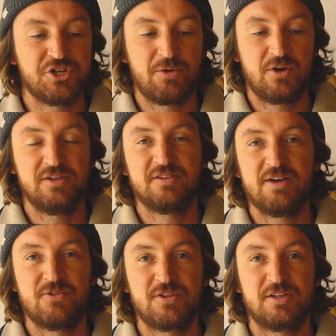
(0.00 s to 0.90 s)
outlines
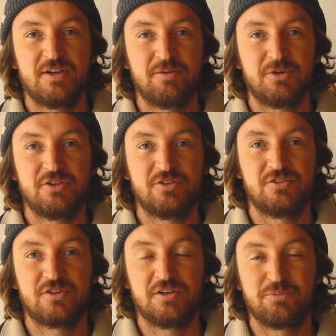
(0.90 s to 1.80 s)
everything that I'm going to
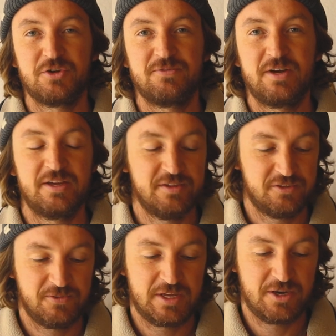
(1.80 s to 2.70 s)
discuss briefly in
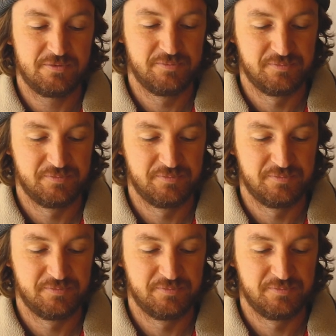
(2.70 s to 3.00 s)
this video.